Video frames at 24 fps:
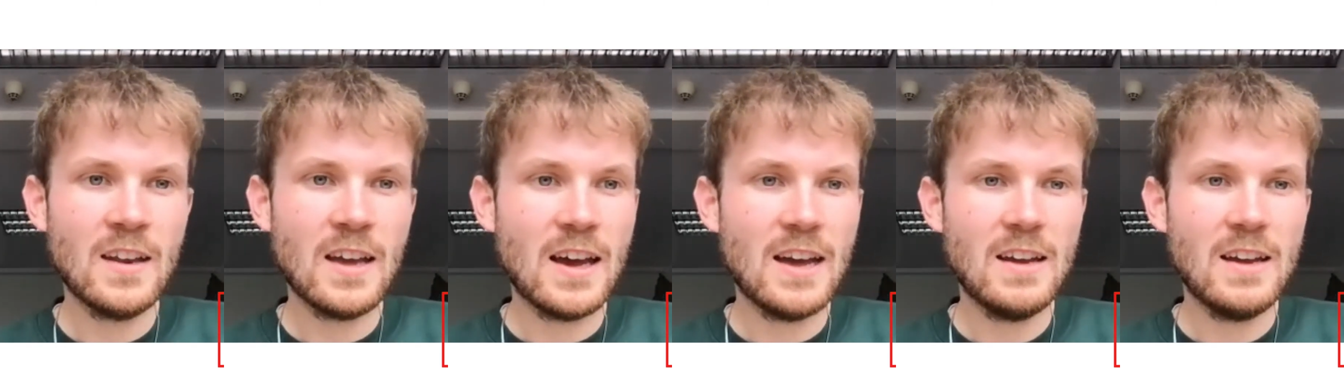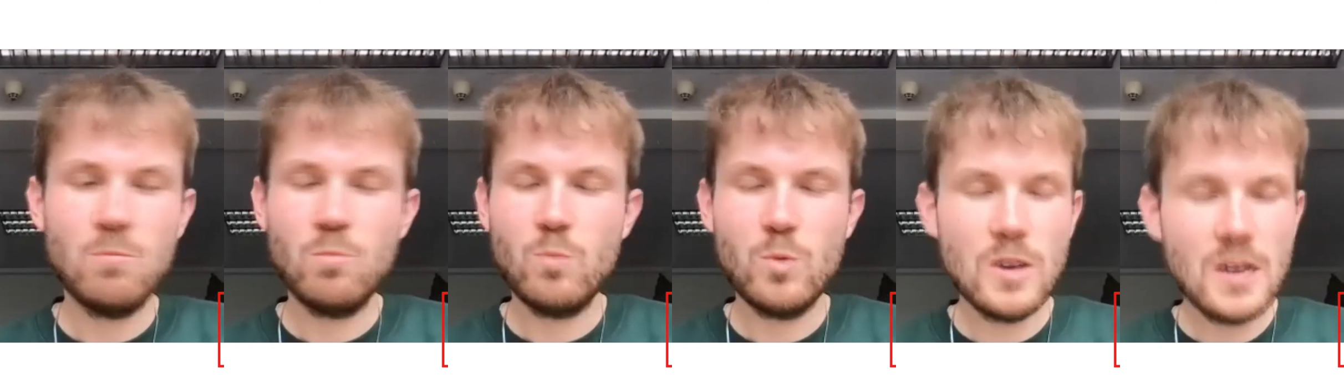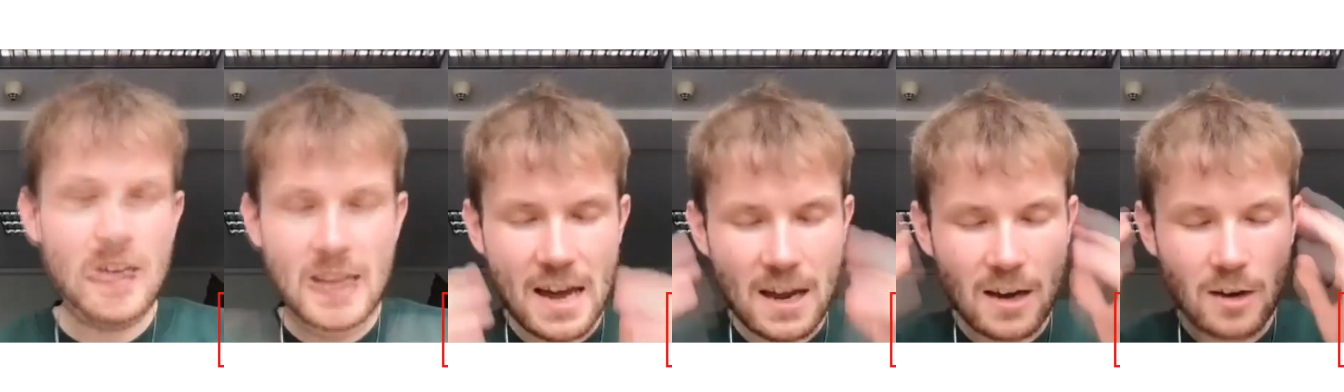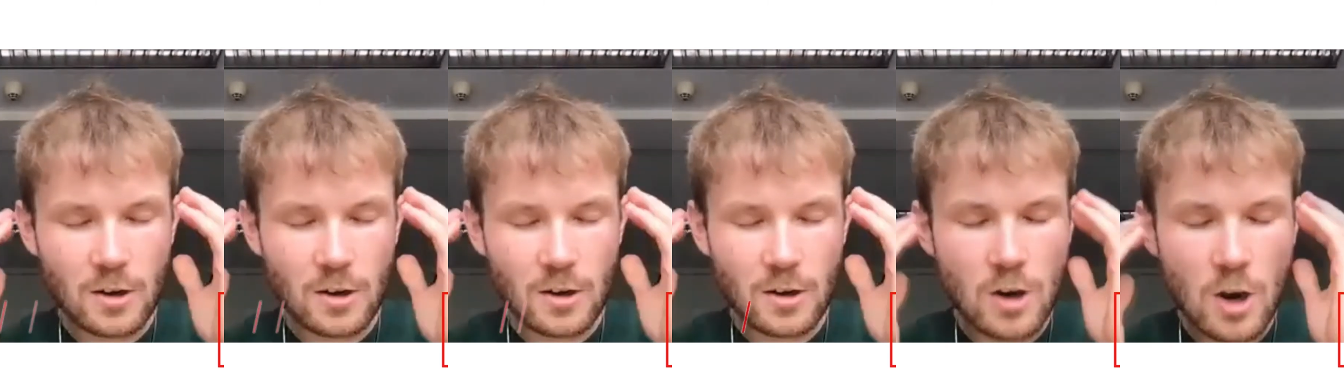I really had
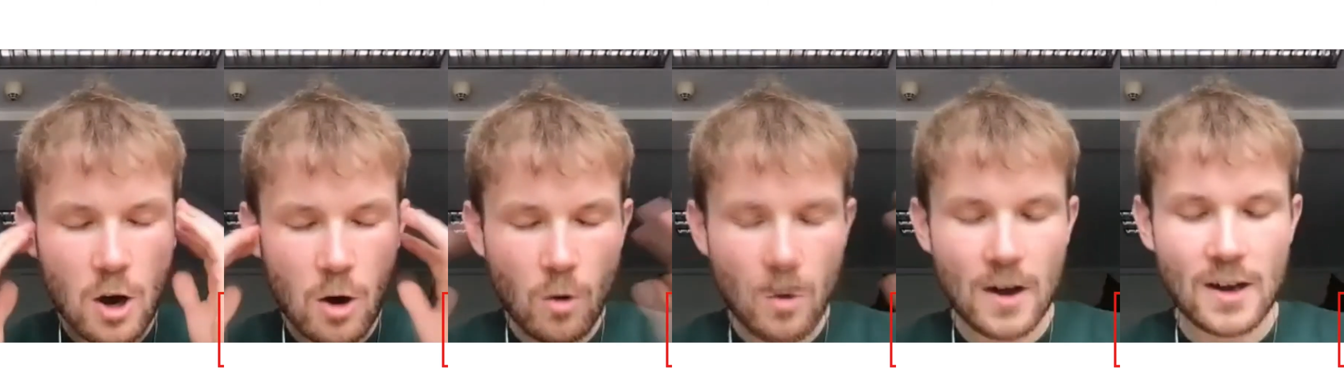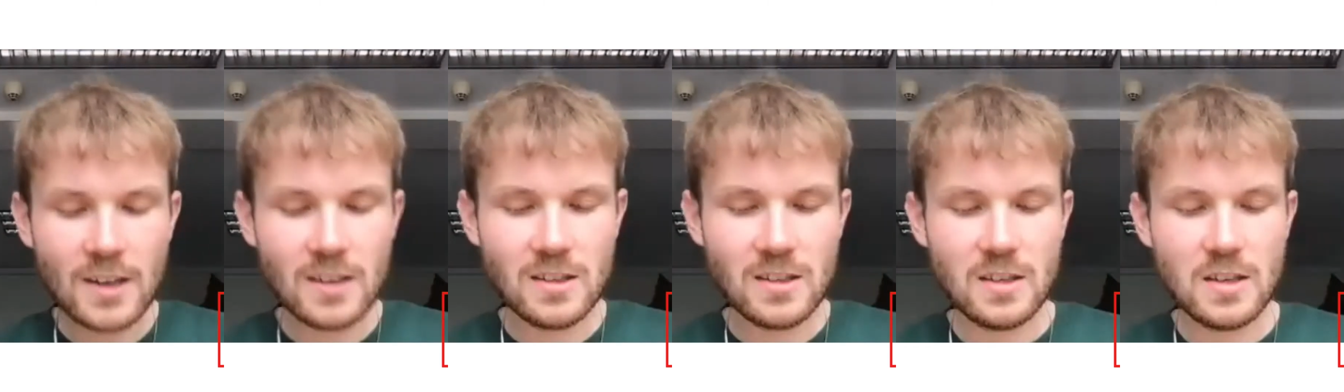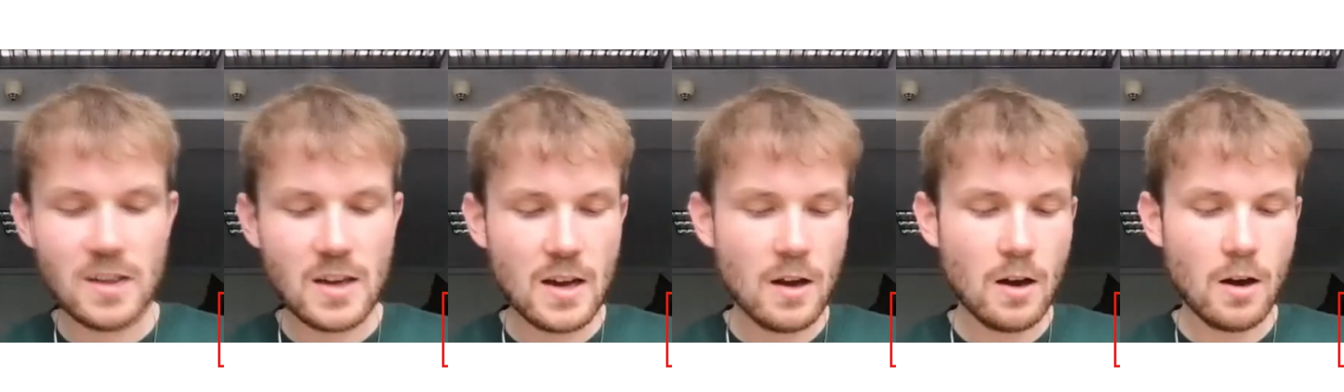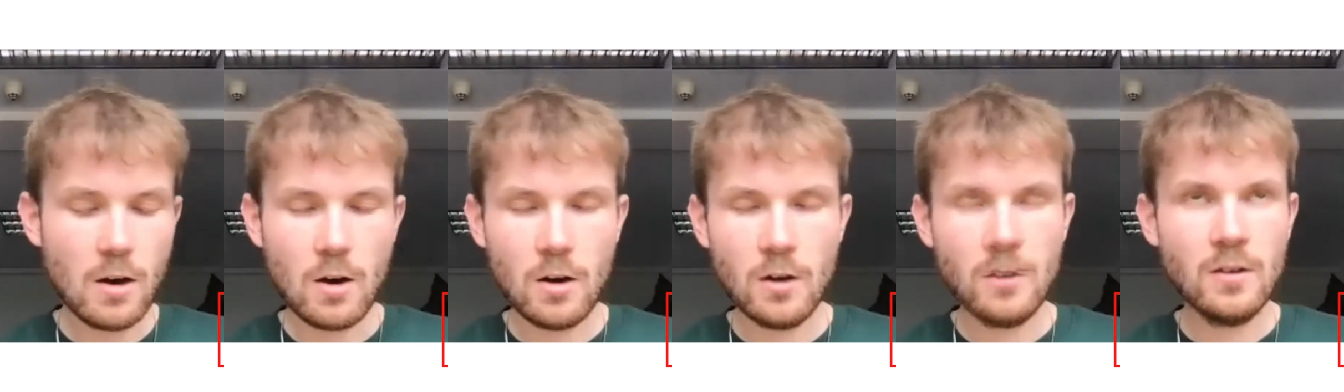no
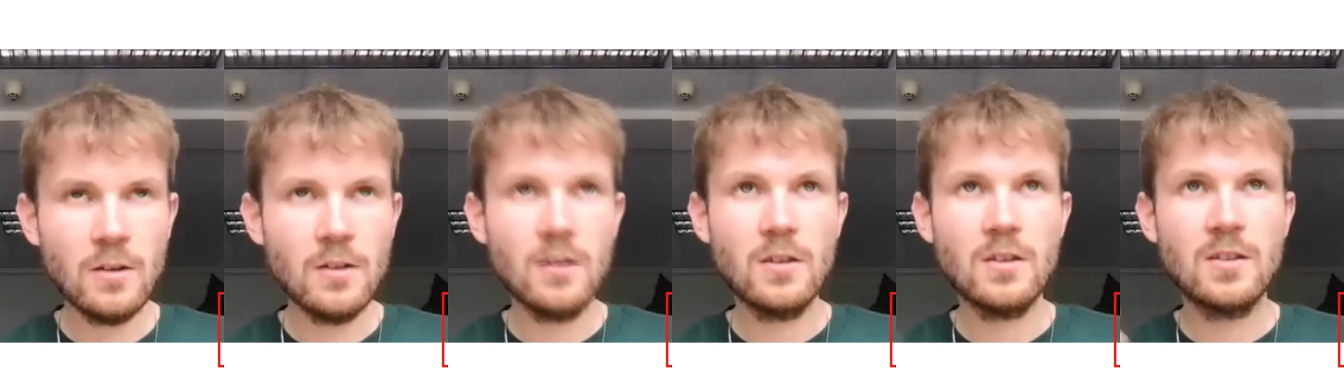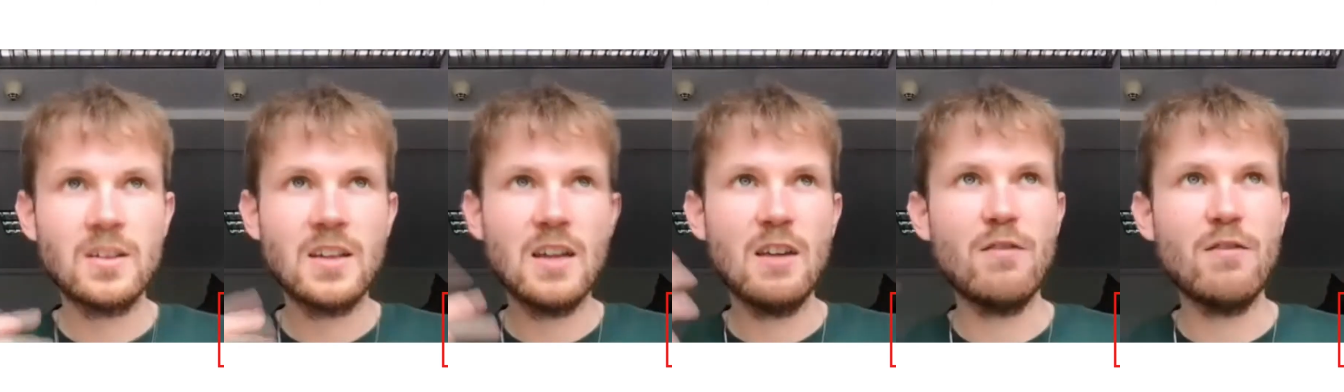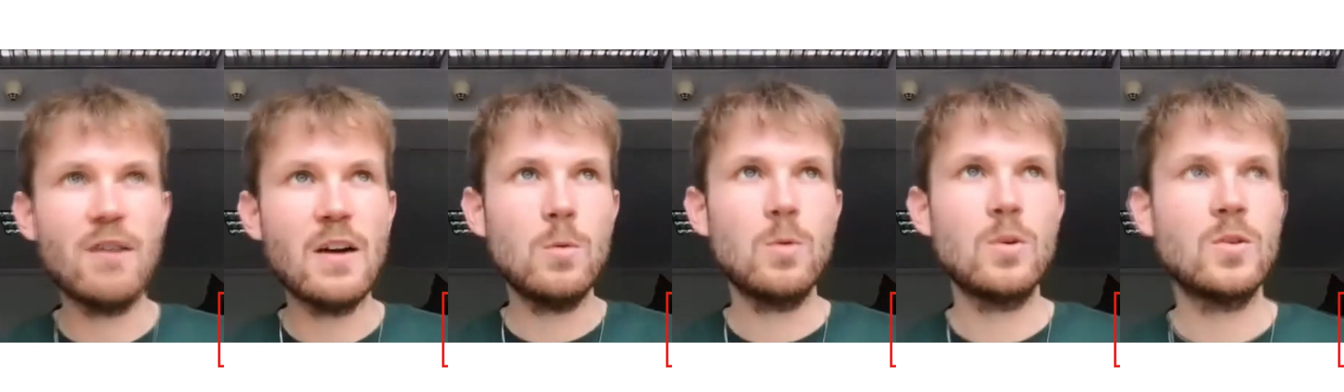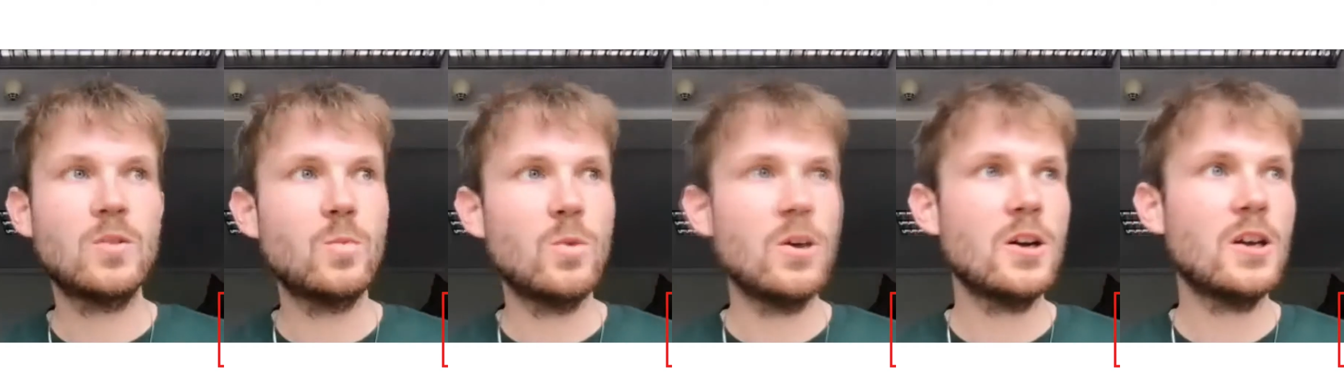idea on the stuff I
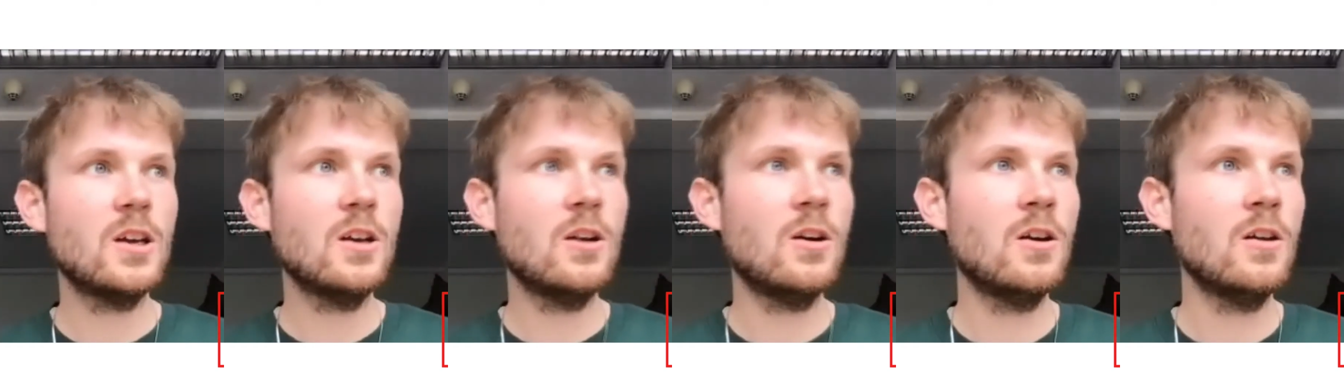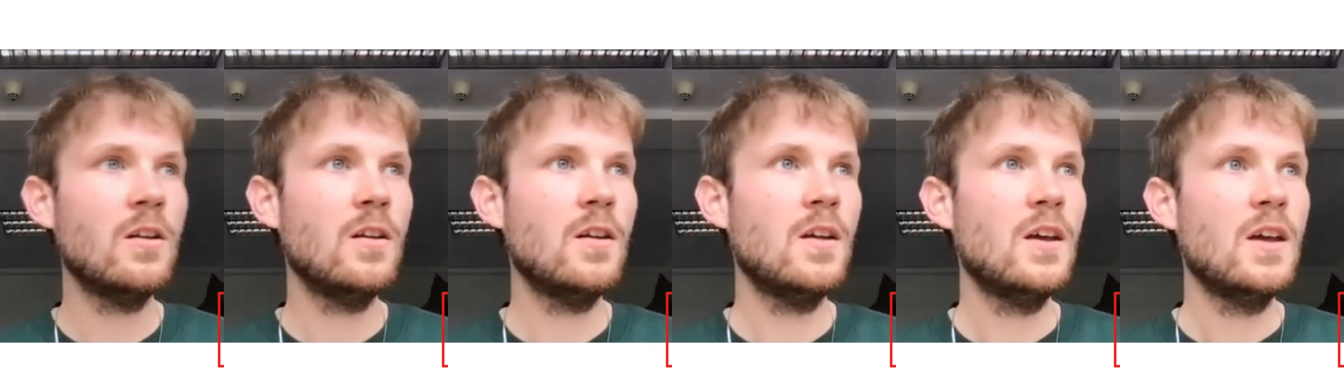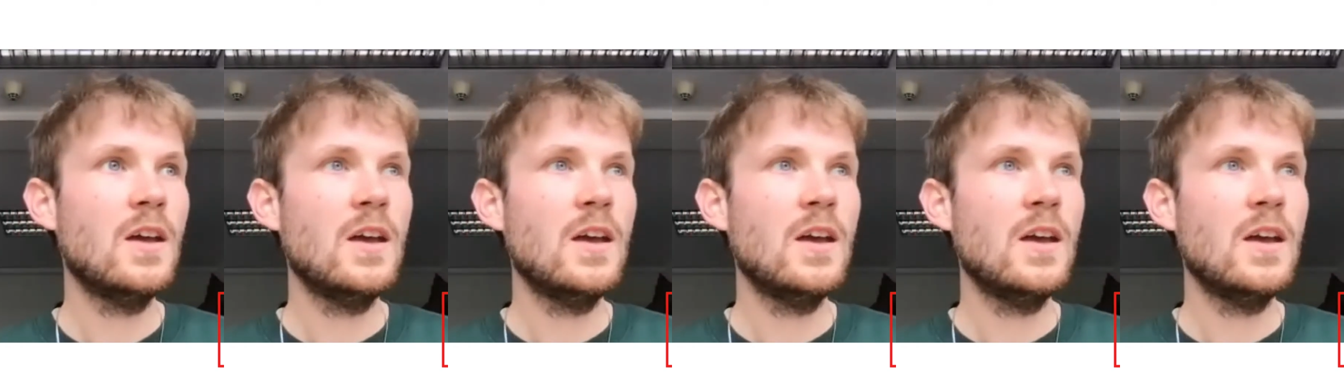was working on.